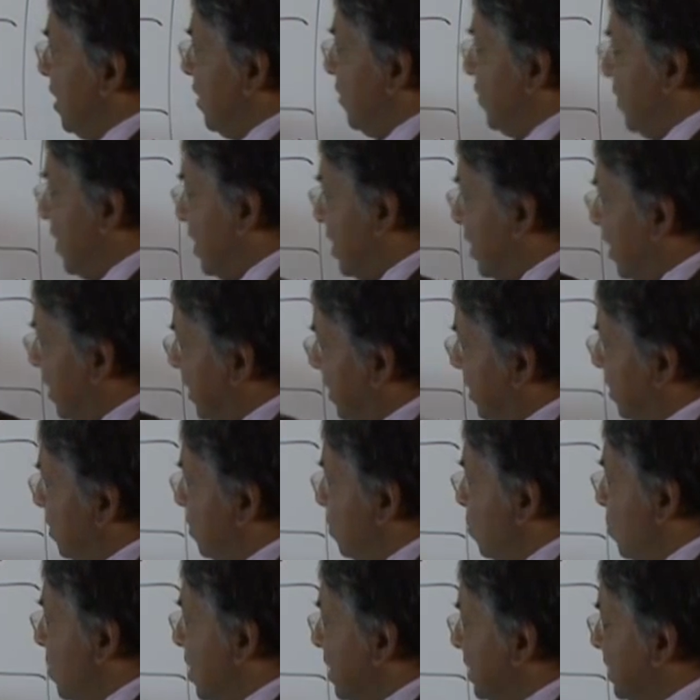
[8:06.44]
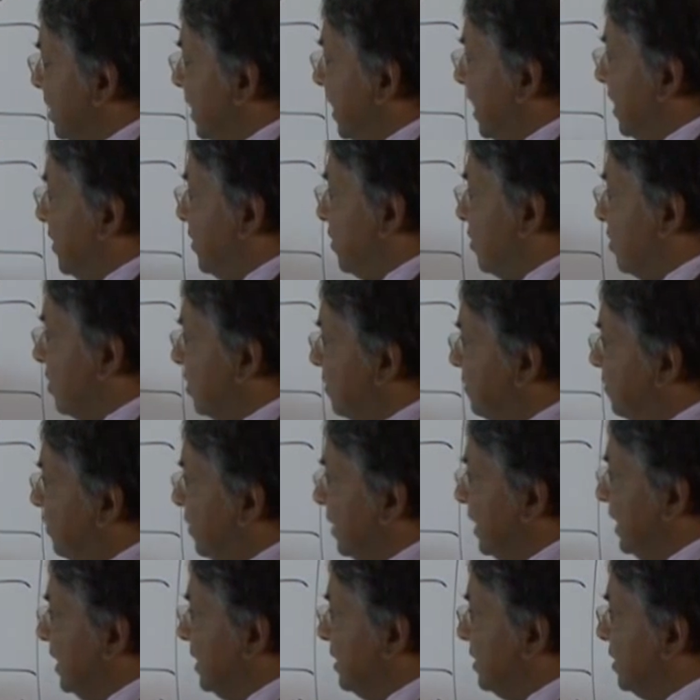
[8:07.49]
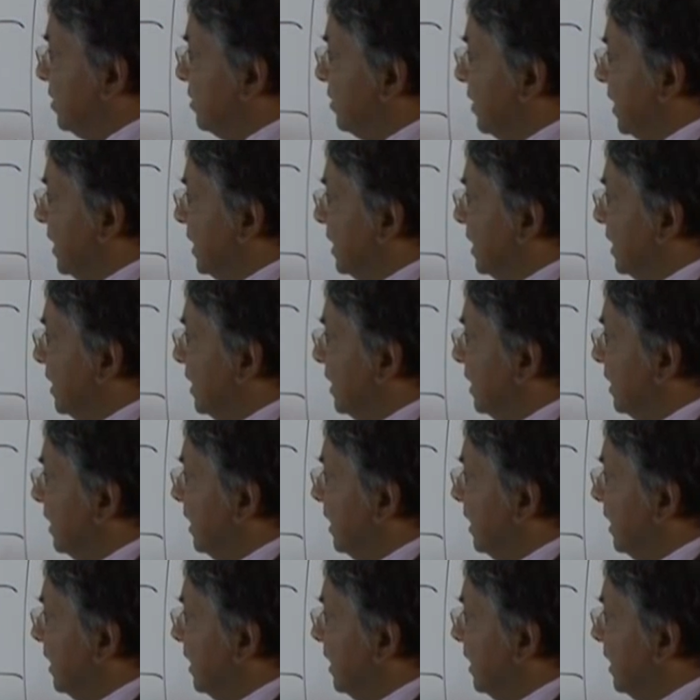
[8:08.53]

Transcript: that I know work together and are fully integrated,